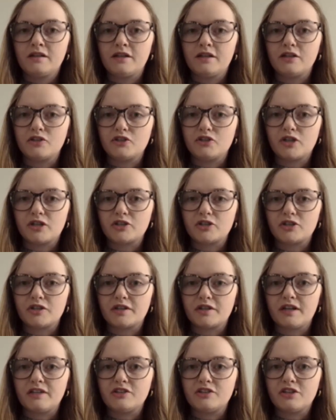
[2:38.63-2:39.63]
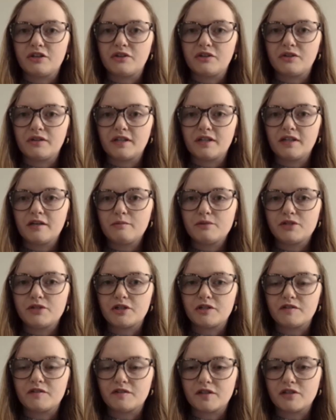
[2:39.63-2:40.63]
The instructor continually
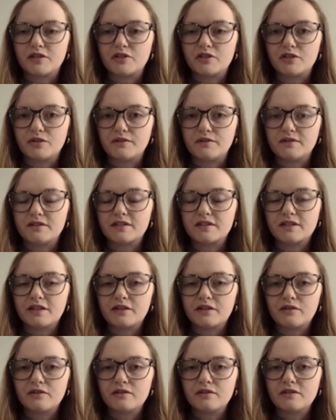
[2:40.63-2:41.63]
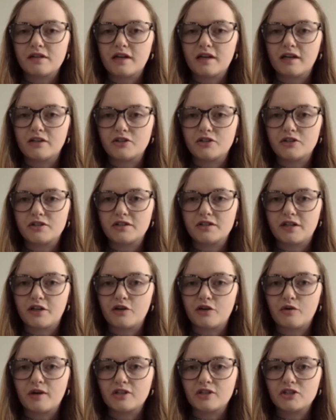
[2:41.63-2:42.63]
observes the student's skills, answers
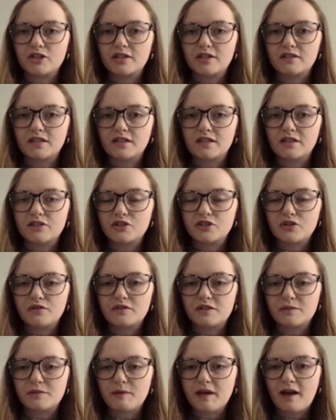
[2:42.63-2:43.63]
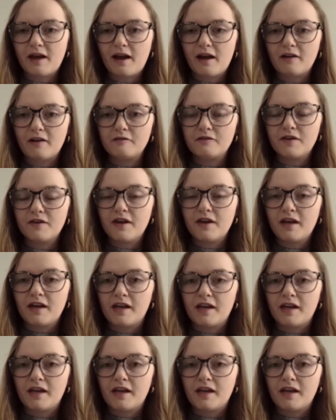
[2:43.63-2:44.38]
any questions that the students may have,